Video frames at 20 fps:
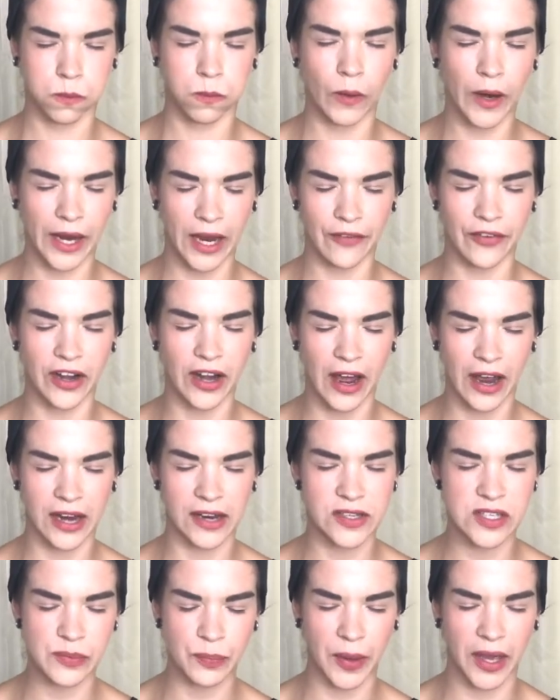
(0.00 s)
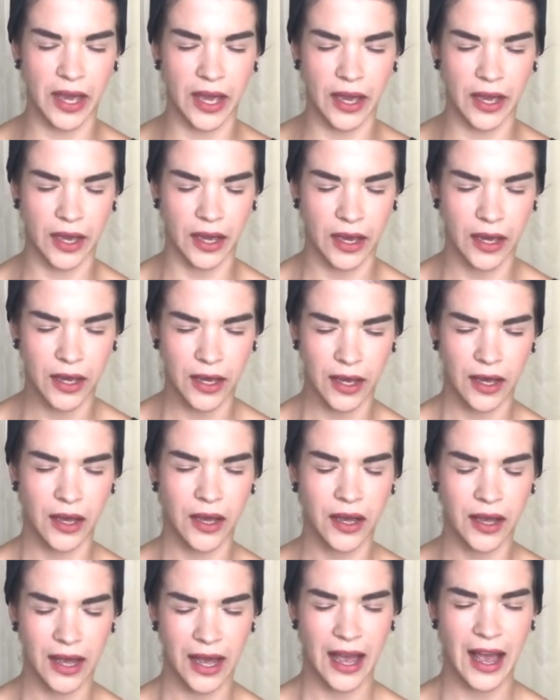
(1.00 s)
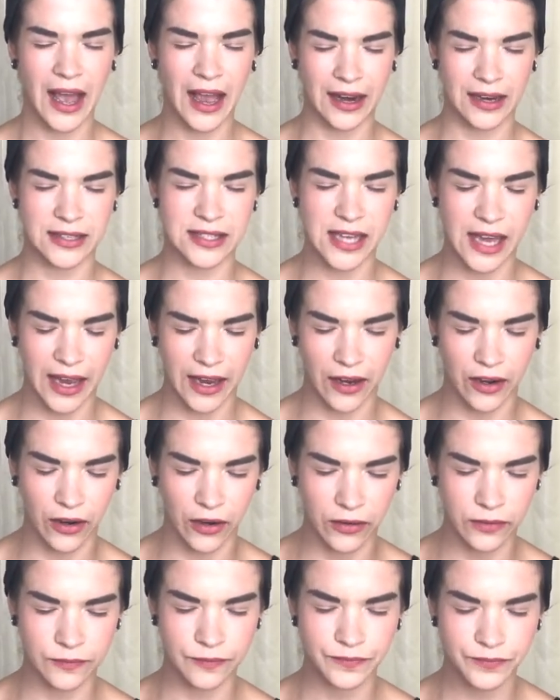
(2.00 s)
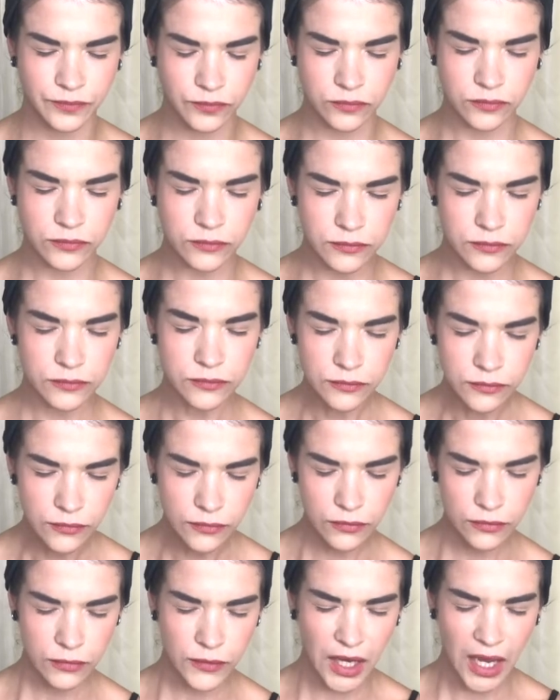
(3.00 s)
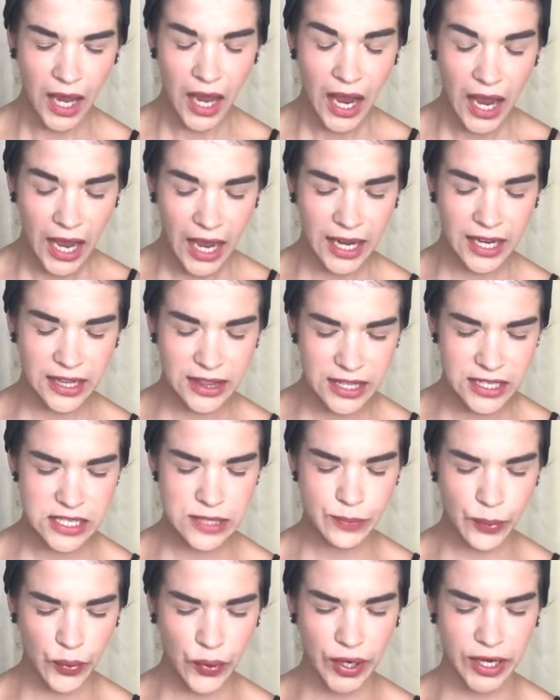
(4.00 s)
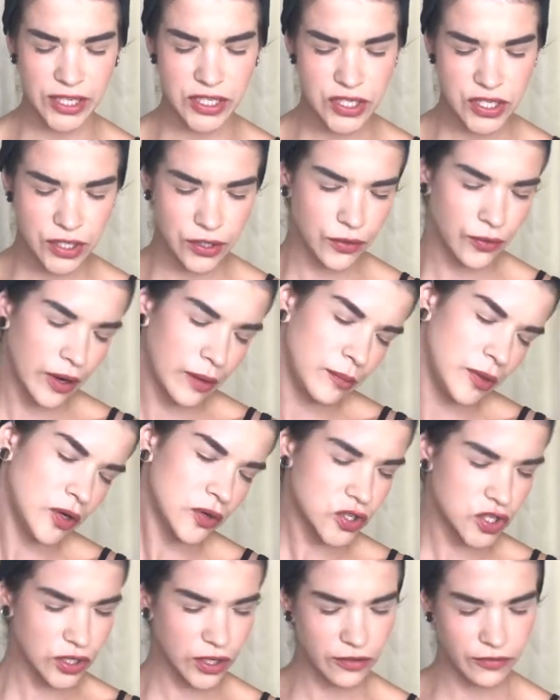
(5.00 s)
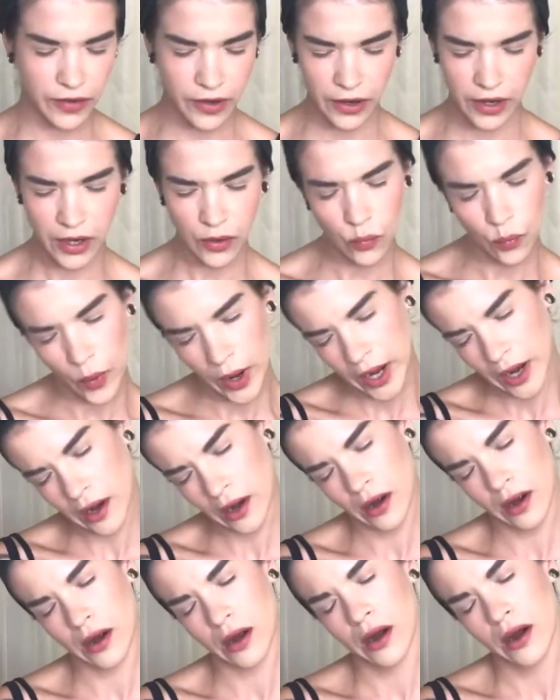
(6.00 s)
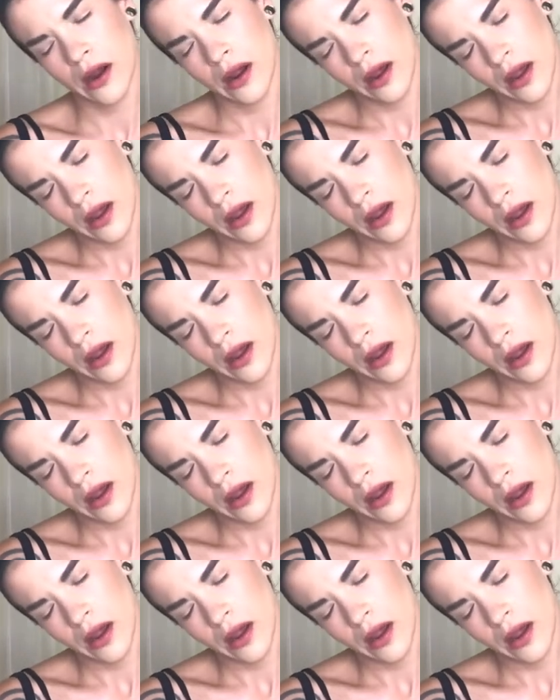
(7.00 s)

and give a nice big exhale. And at this point too, I'm usually very aware